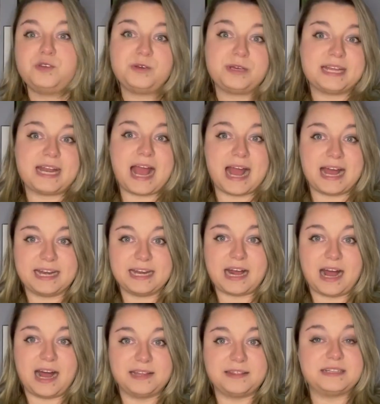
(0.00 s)
You can add it
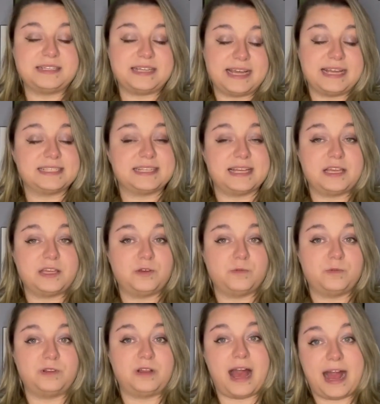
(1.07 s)
on the days that you
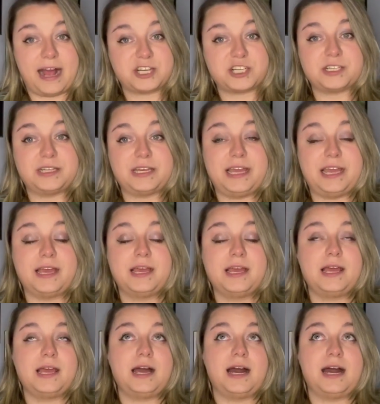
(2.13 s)
will actually
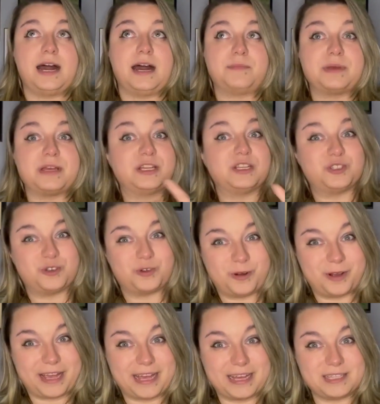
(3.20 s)
enjoy
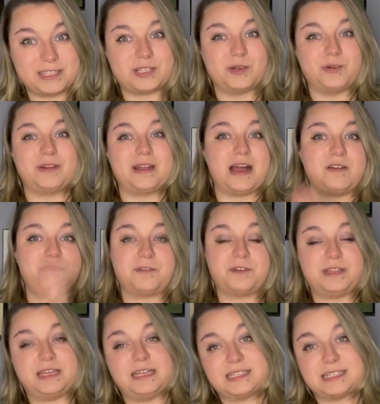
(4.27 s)
it, so not for
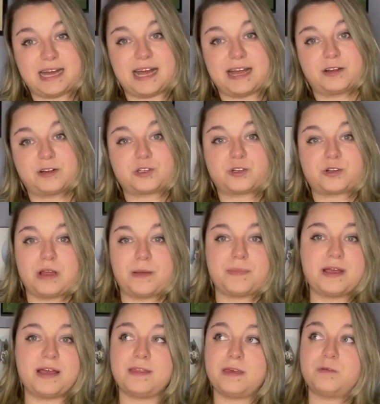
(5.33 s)
the entire trip,
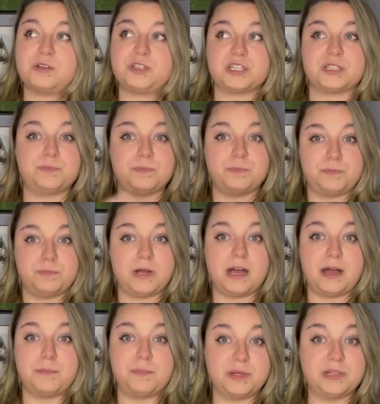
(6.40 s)
and they would just
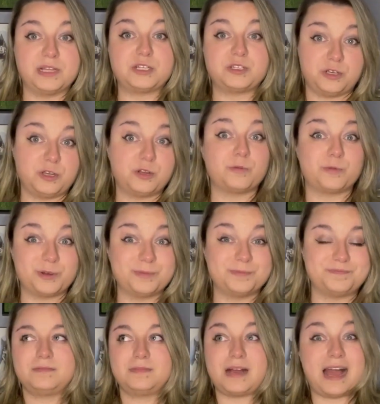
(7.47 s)
bill it to your room.
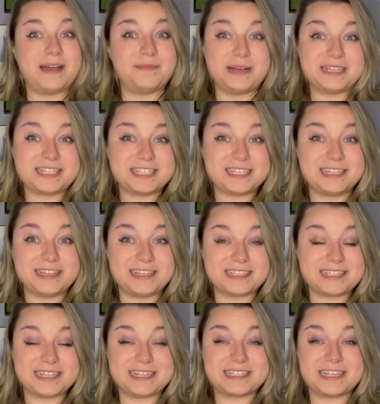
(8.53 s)
I mentioned the
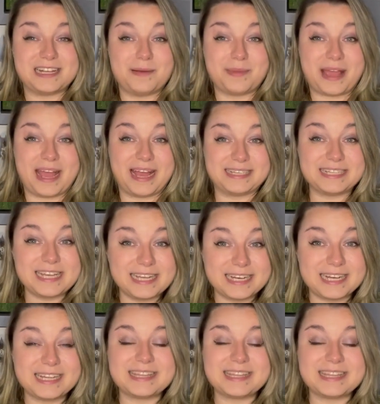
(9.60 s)
citizenM Cantina.